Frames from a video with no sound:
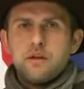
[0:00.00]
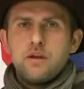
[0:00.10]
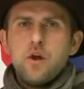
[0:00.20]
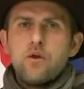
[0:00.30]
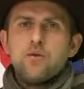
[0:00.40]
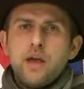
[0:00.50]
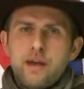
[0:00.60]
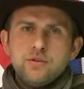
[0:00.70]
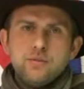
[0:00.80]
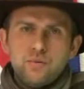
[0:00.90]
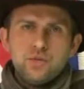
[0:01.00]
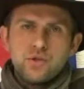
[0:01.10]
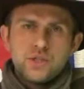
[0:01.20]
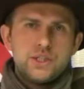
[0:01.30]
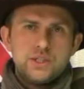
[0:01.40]
No, you have to put
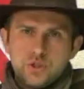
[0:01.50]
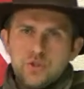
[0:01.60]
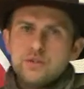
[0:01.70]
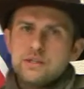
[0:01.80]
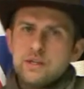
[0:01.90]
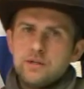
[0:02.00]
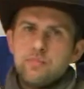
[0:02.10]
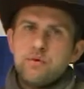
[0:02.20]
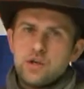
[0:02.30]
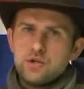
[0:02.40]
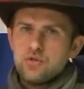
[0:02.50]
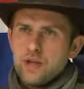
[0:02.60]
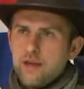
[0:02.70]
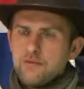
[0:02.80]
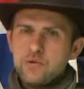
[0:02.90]
your students under pressure.
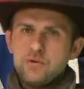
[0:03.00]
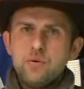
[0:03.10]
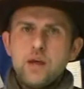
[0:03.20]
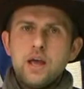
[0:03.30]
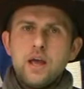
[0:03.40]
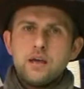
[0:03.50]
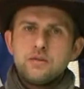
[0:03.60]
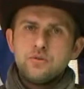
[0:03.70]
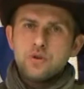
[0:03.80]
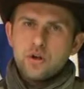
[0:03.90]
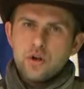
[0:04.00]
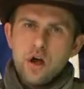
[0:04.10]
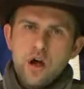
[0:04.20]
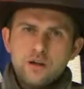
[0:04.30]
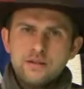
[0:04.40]
You have to
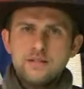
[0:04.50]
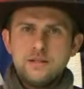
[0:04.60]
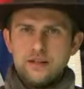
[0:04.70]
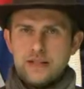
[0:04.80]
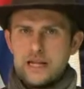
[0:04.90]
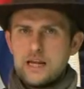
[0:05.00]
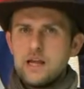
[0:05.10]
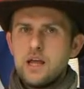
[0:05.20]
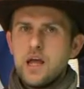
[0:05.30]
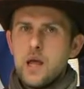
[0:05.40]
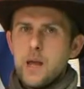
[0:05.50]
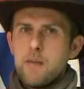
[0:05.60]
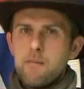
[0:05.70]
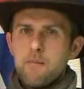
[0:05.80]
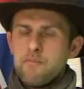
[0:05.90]
constantly
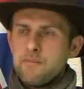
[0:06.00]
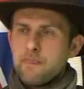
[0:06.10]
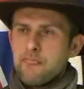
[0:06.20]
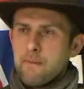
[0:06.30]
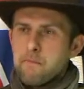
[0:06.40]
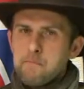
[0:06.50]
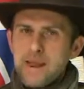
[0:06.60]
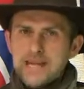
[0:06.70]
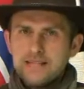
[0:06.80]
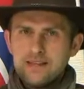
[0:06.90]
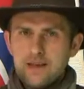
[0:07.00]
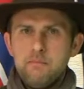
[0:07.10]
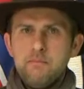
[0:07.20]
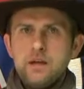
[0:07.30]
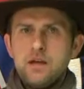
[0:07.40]
make
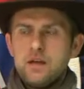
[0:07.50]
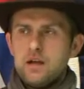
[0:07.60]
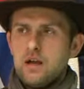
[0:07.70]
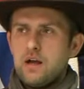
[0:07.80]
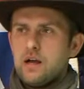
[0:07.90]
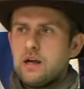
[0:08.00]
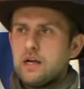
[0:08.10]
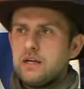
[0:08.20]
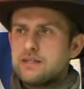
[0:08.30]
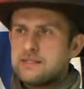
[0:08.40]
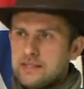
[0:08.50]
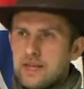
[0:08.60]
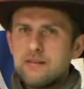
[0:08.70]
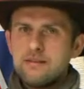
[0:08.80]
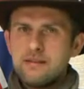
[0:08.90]
them
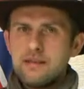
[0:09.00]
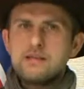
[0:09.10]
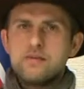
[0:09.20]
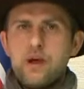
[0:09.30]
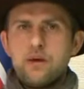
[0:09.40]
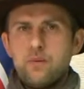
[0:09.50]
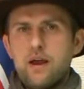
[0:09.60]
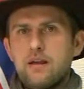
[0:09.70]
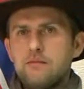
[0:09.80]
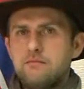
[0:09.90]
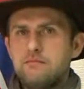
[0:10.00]
say things the right way.